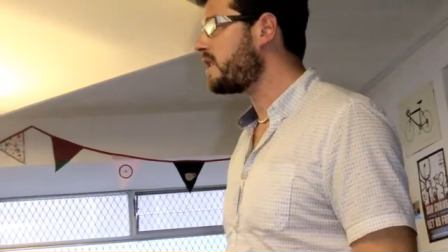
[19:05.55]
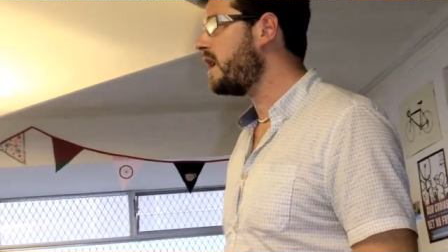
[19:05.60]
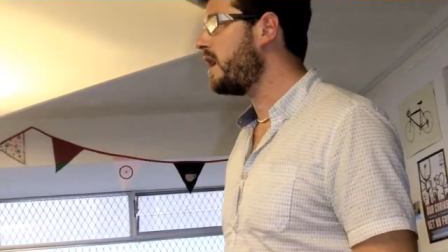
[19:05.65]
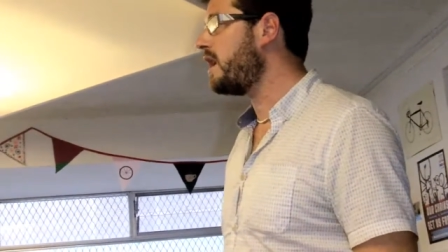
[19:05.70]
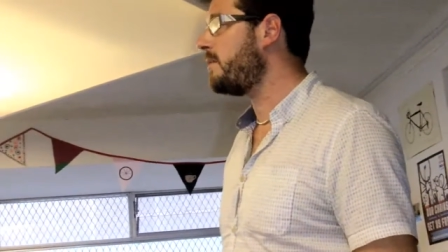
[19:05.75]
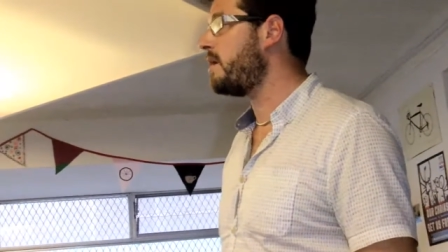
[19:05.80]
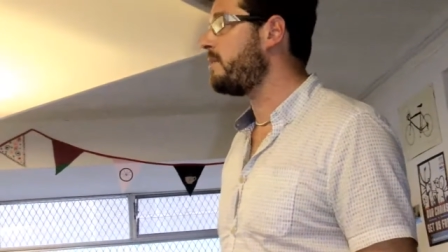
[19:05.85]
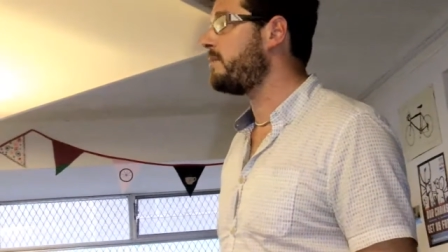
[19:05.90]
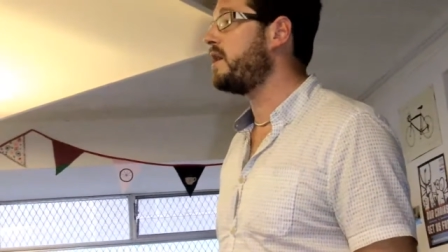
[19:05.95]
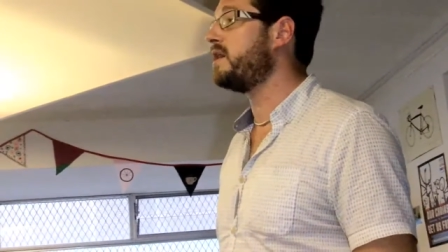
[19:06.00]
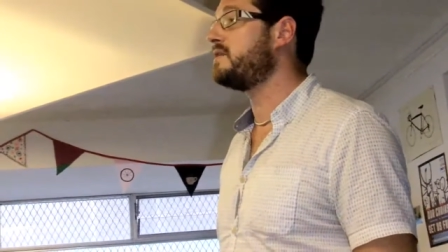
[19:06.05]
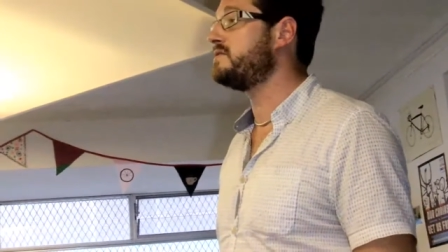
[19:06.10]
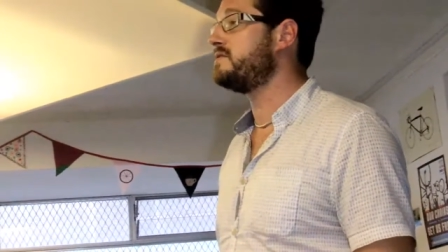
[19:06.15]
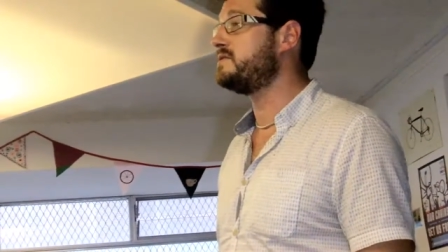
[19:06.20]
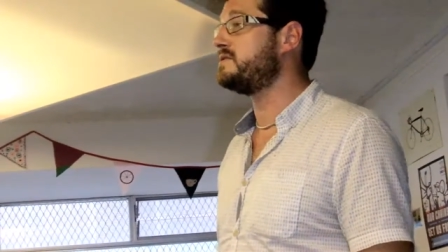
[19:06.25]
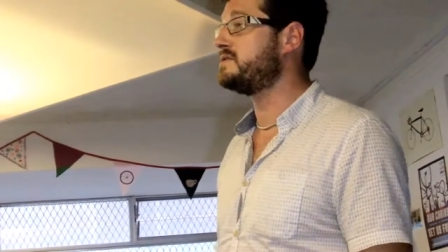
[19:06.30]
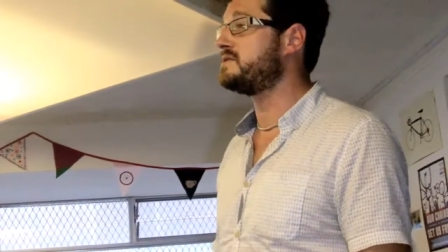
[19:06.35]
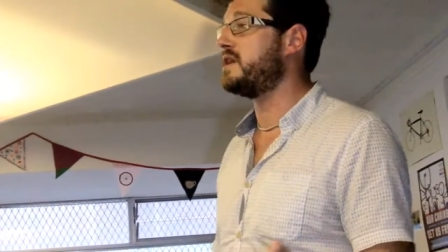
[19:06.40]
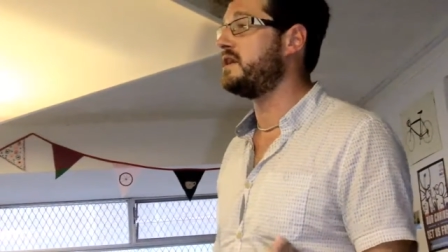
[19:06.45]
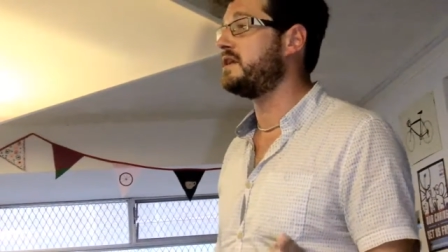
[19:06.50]
and part
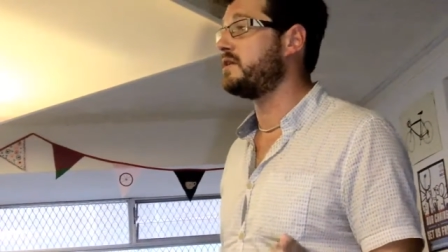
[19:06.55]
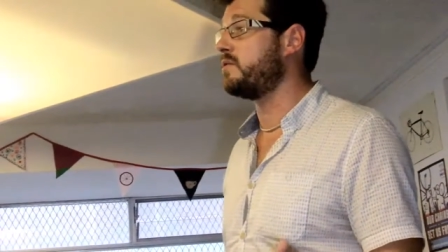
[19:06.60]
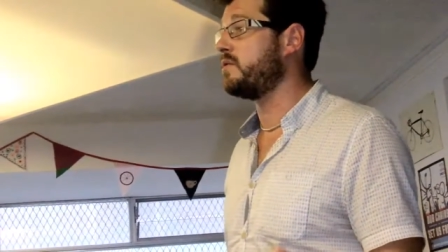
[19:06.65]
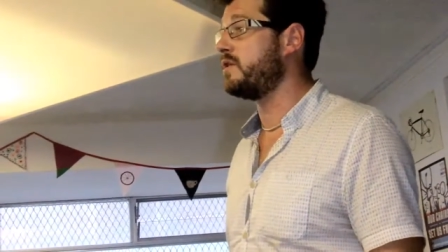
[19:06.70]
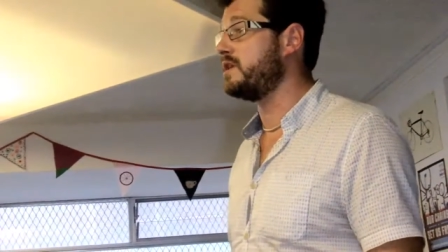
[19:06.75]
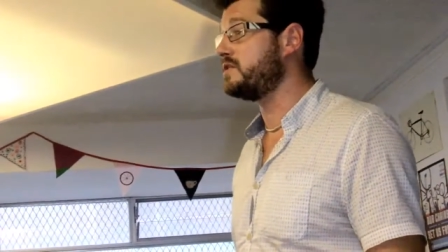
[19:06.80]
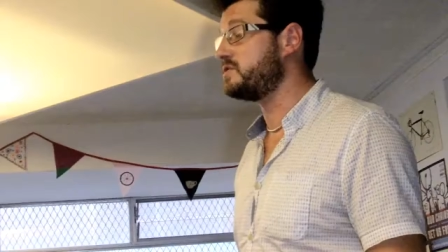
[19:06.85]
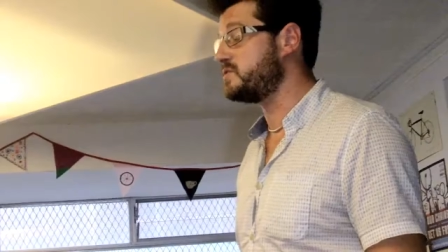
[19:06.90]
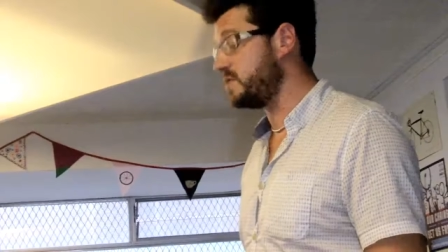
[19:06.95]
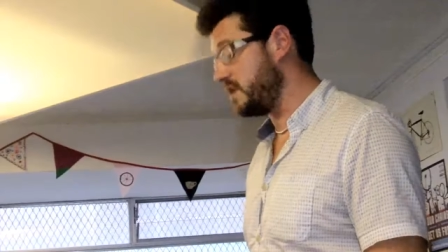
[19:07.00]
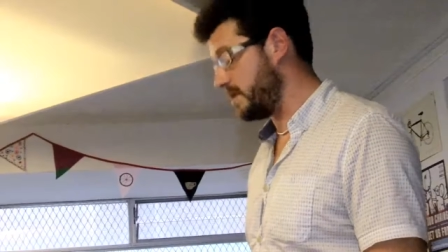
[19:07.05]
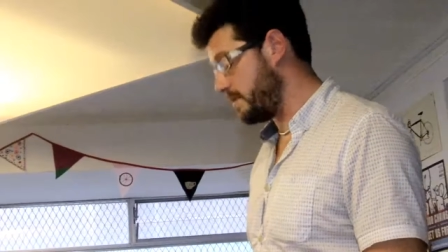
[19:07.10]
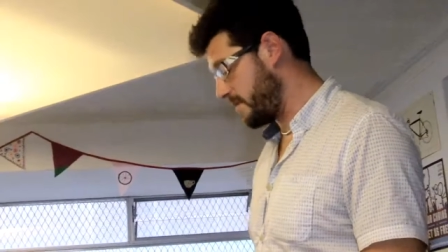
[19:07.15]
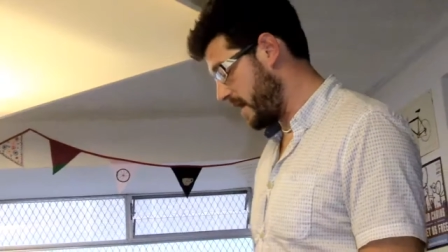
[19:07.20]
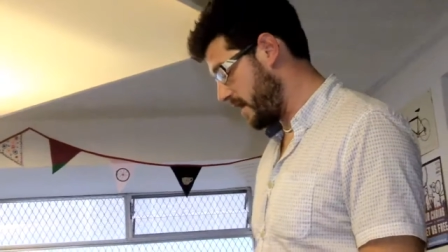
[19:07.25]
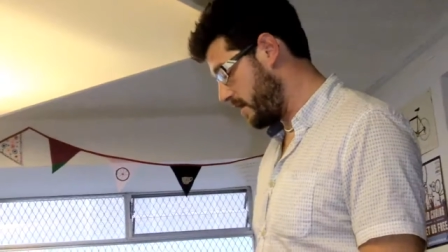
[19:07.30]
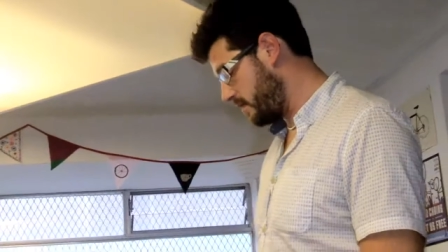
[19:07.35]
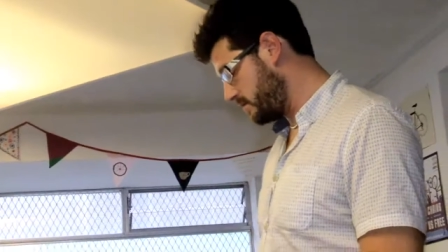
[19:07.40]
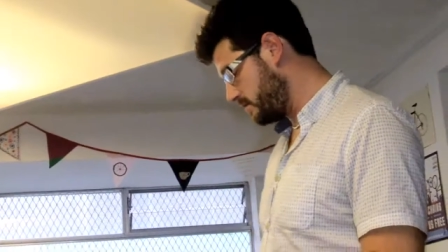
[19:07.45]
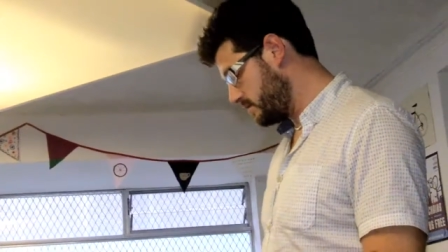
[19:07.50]
of deciding what it's really
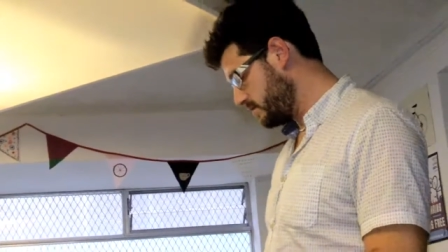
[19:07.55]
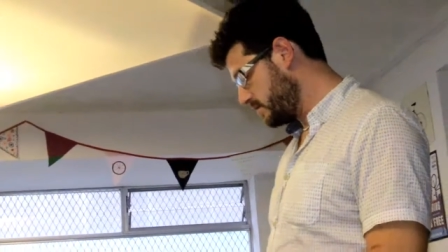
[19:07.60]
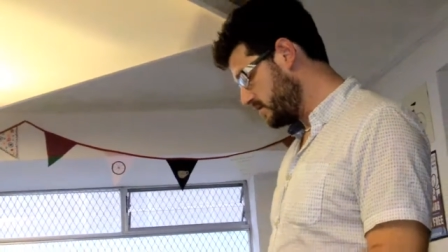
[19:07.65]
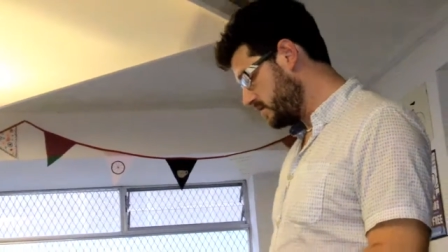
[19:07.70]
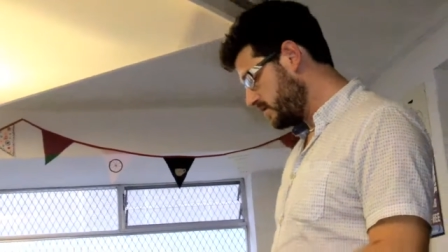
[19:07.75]
about.